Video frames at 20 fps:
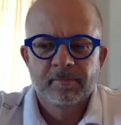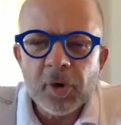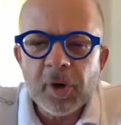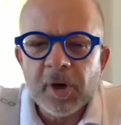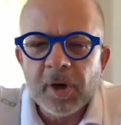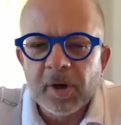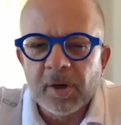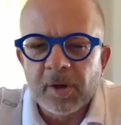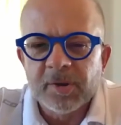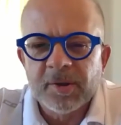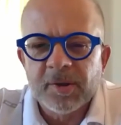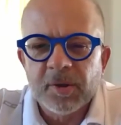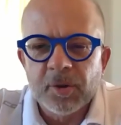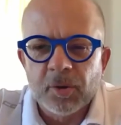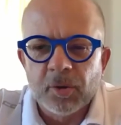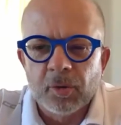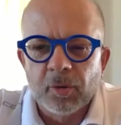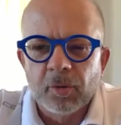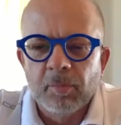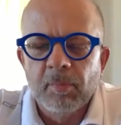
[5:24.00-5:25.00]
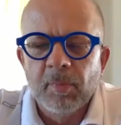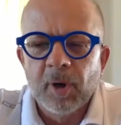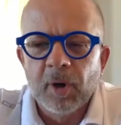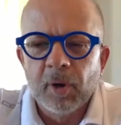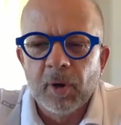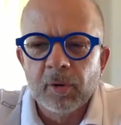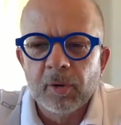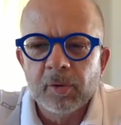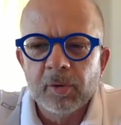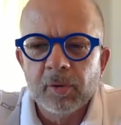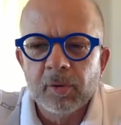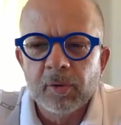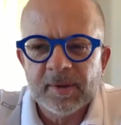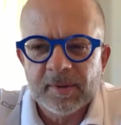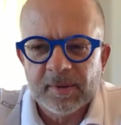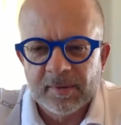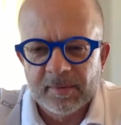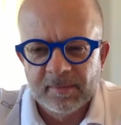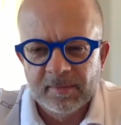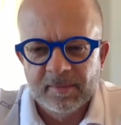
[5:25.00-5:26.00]
triggers you
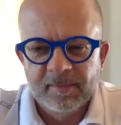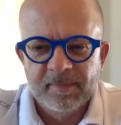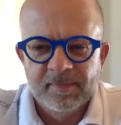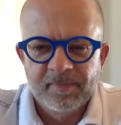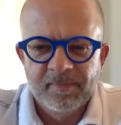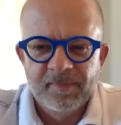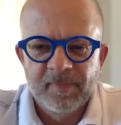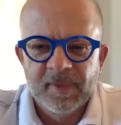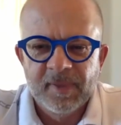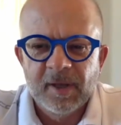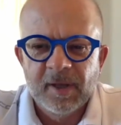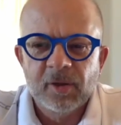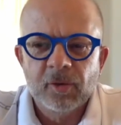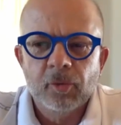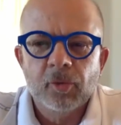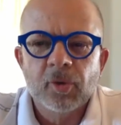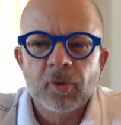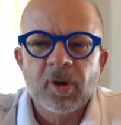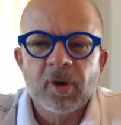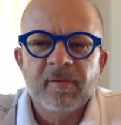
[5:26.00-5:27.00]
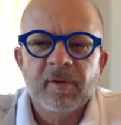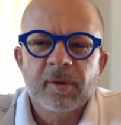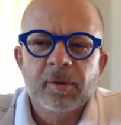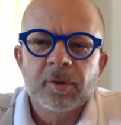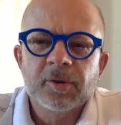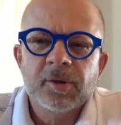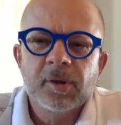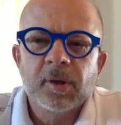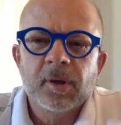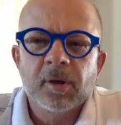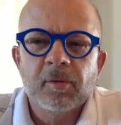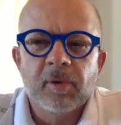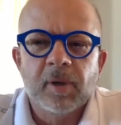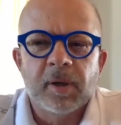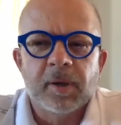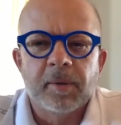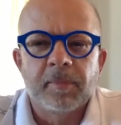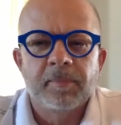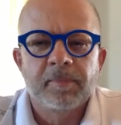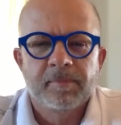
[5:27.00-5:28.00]
most to travel to Silicon
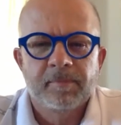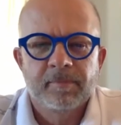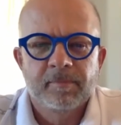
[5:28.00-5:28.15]
Valley?